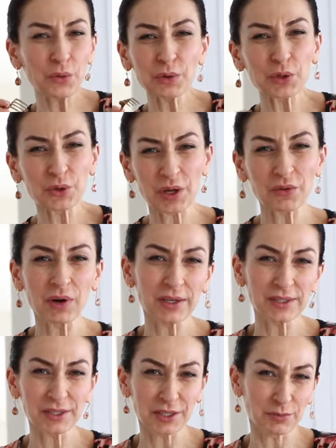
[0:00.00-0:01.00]
We don't have
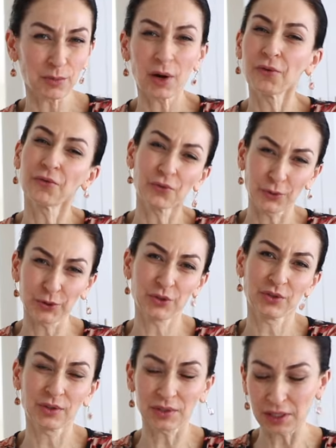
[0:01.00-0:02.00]
ice cream,
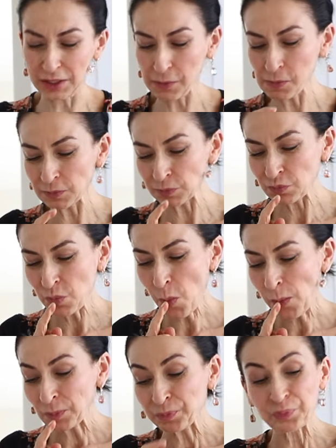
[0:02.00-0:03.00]
unfortunately,
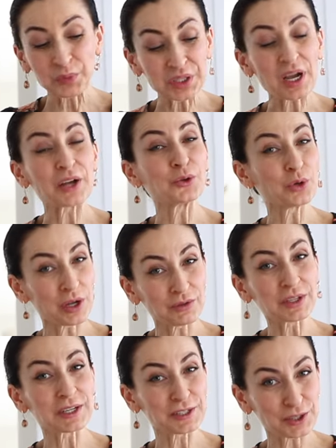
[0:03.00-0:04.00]
but I do
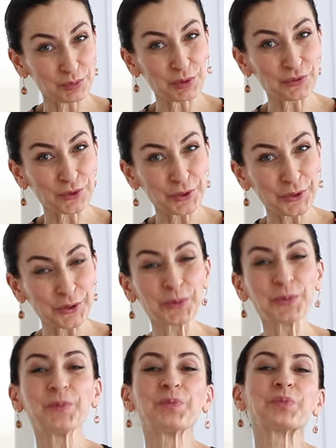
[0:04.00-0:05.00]
have a recipe for
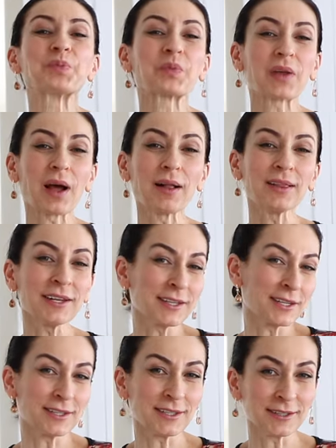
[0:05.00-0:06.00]
you. I'll
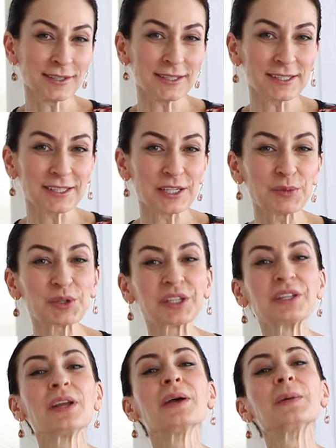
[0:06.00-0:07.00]
link it in the
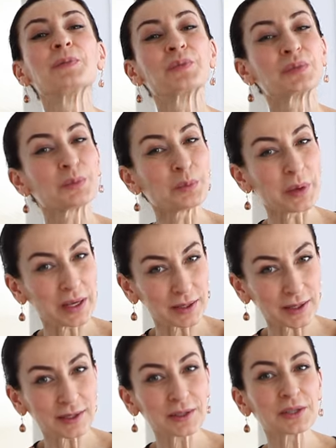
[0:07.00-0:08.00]
description.
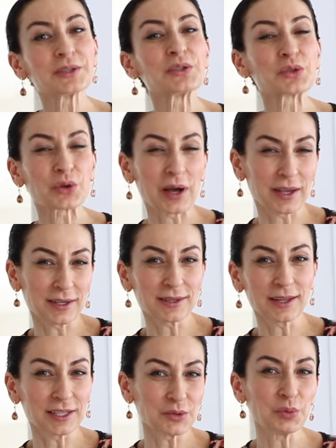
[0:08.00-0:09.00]
Make it, try it,
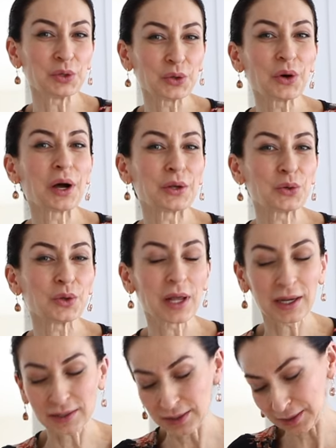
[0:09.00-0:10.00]
let me know how you
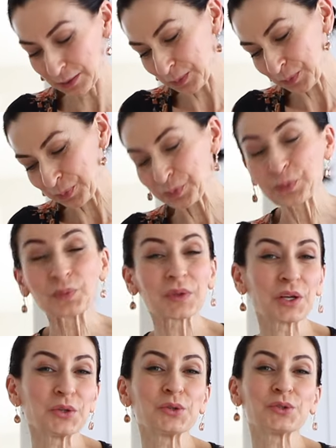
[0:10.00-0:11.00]
liked it.
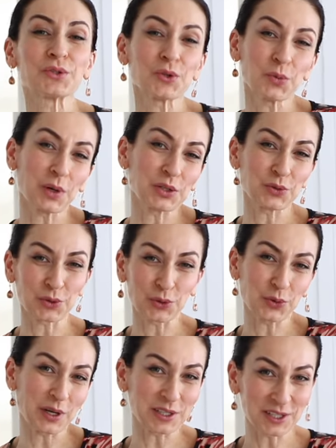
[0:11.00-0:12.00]
Thank you so much for
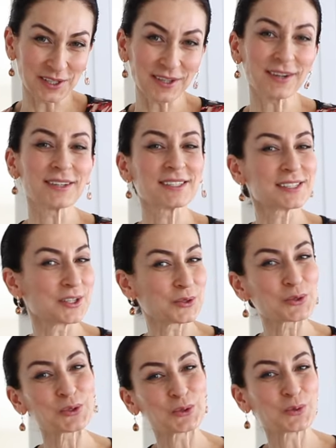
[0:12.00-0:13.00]
watching. I'll see you
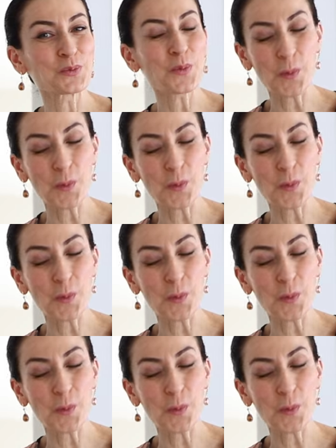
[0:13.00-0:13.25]
soon.